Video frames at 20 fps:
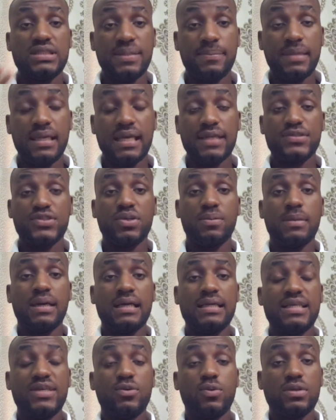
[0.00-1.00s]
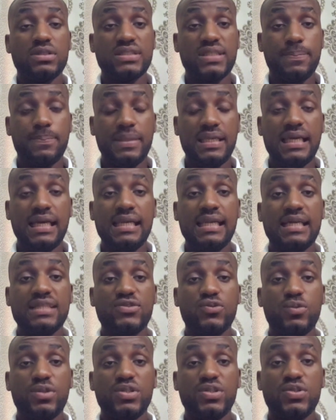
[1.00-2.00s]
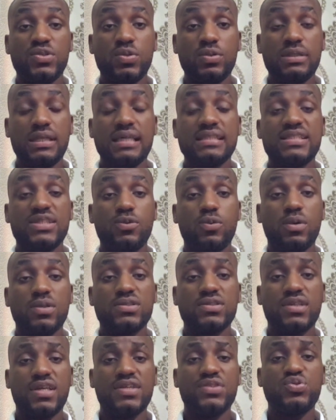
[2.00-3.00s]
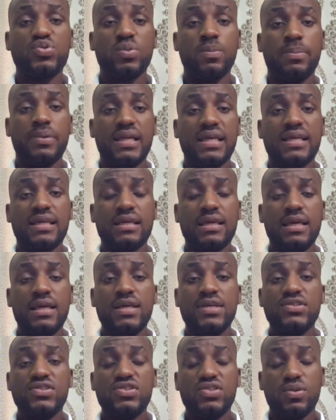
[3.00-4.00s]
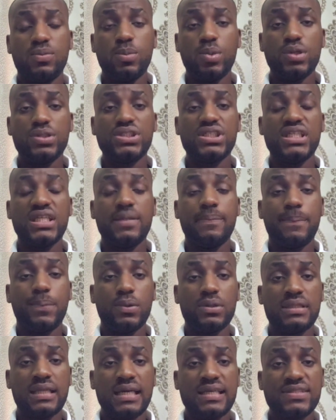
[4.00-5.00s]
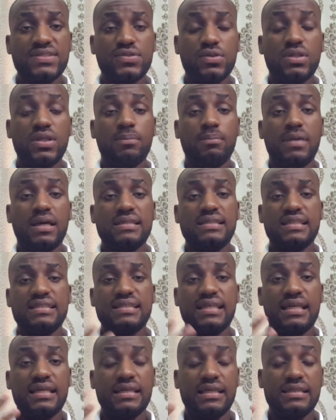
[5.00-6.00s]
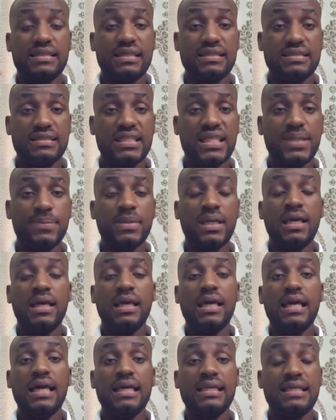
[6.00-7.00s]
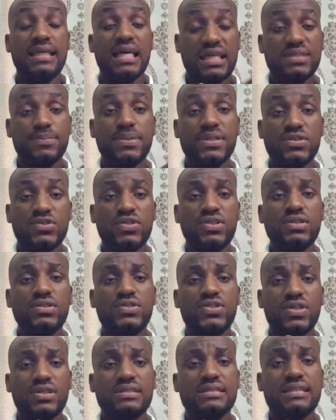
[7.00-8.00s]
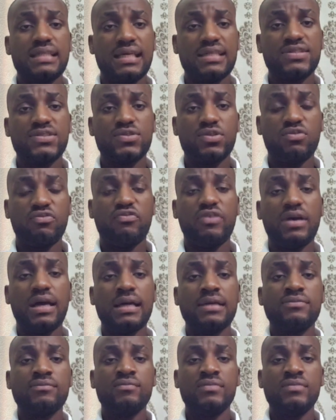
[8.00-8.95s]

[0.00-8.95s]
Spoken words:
him last summer. He was a player that we knew that he was going to bring so much importance to the Manchester United team, and he has been doing just that so far